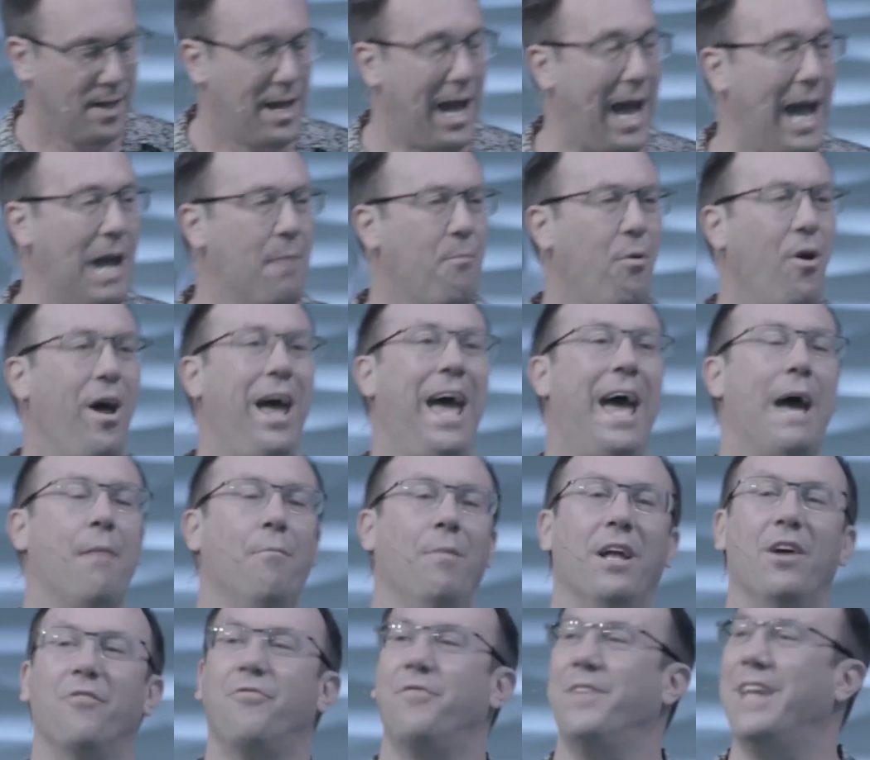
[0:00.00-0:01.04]
Abraham
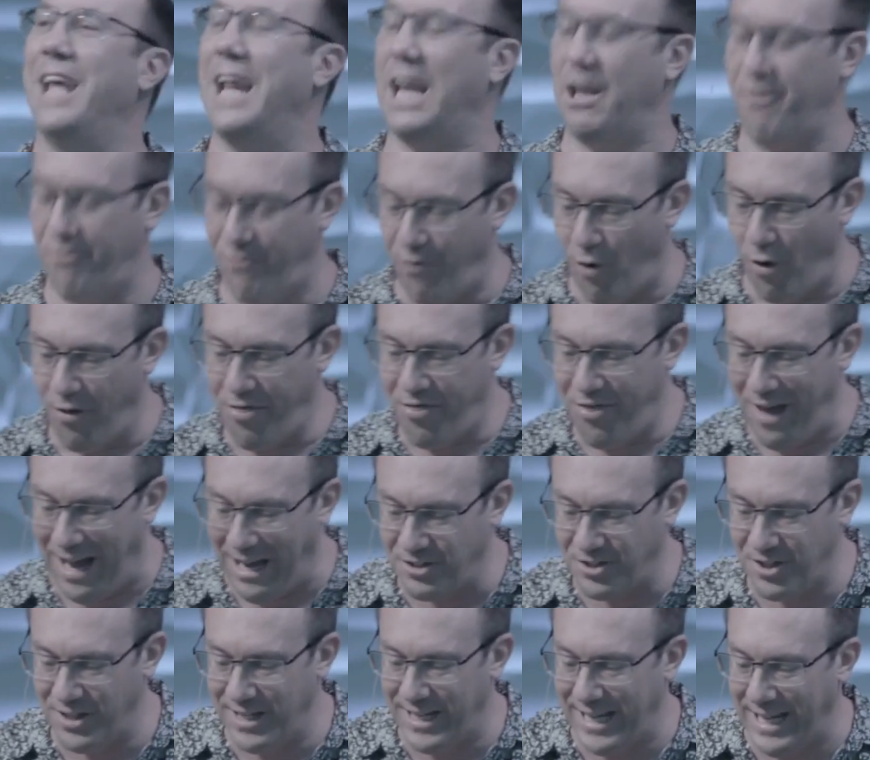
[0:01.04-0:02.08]
lived nearly
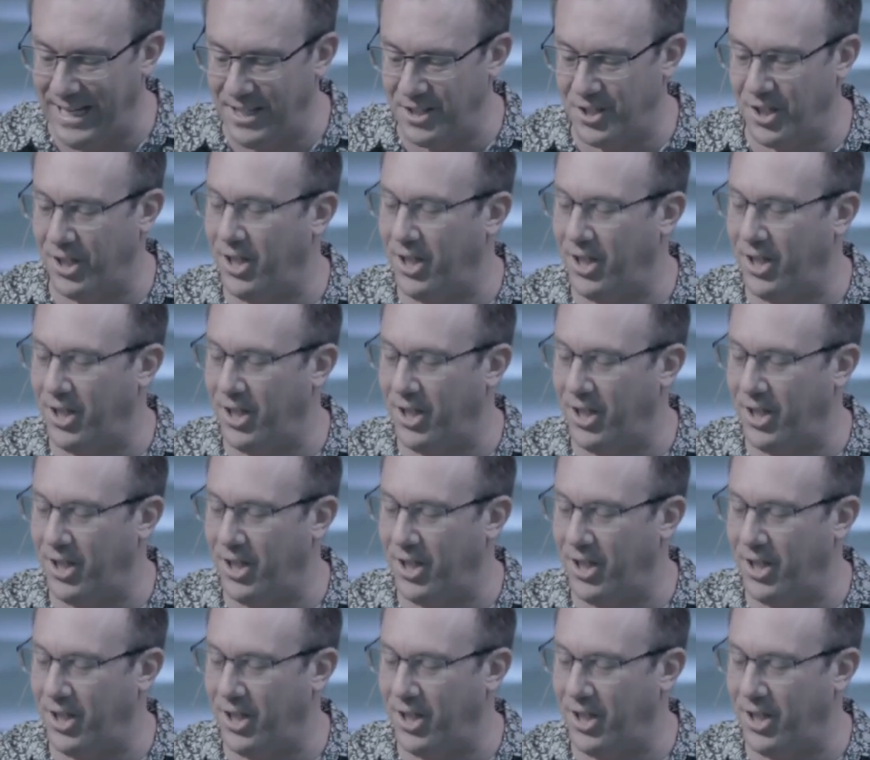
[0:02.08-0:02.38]
4,000 years